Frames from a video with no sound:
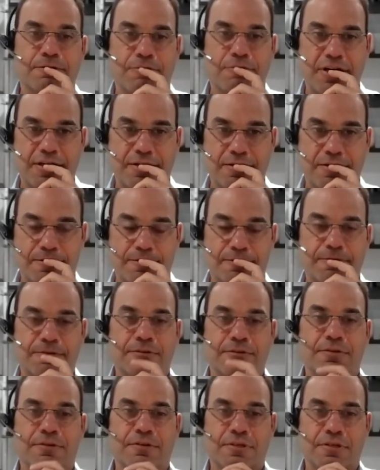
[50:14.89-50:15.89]
result. Right.
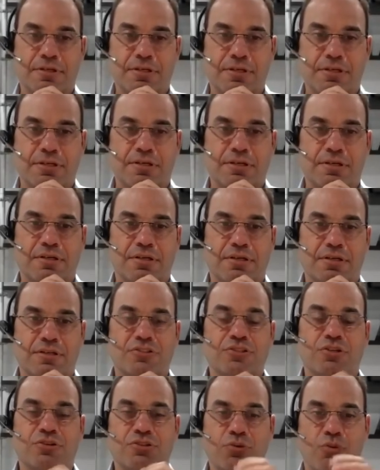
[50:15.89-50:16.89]

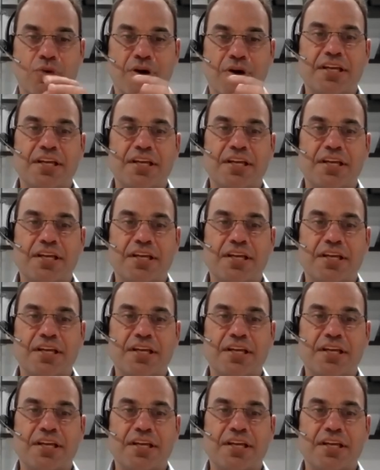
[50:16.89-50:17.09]
So, so